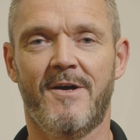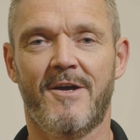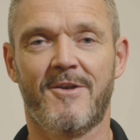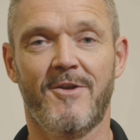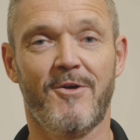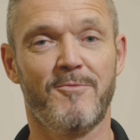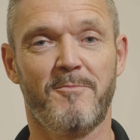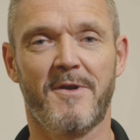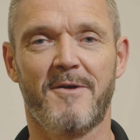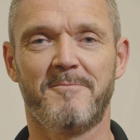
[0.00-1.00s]
I don't know,
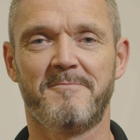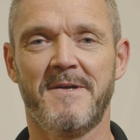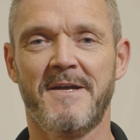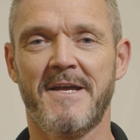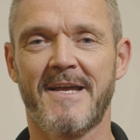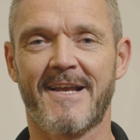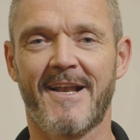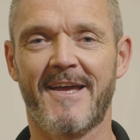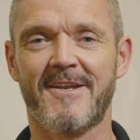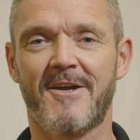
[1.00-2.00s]
but I'm
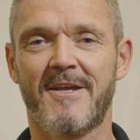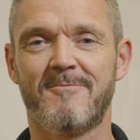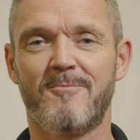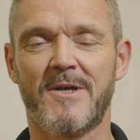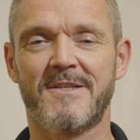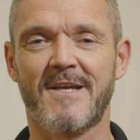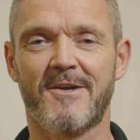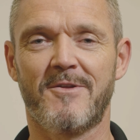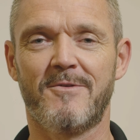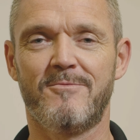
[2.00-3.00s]
glad I went
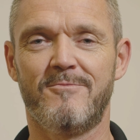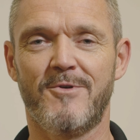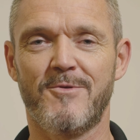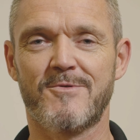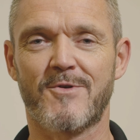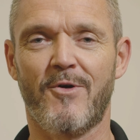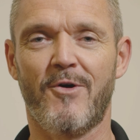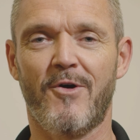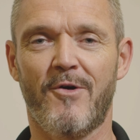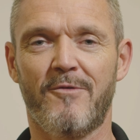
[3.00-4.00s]
down the route
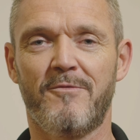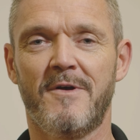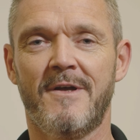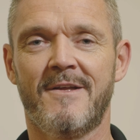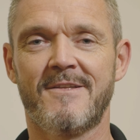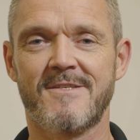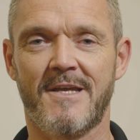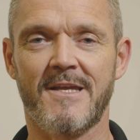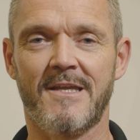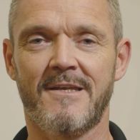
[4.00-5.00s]
of
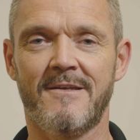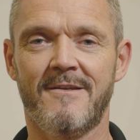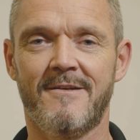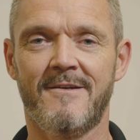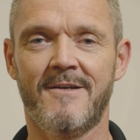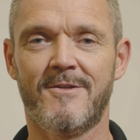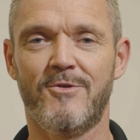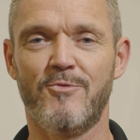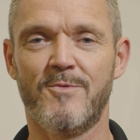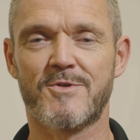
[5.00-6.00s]
taking
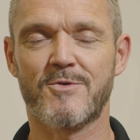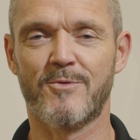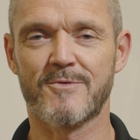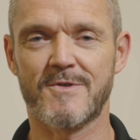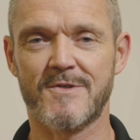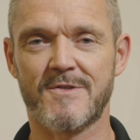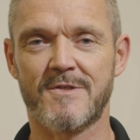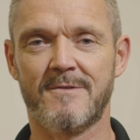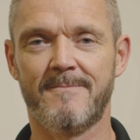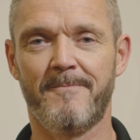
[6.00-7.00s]
numerous courses,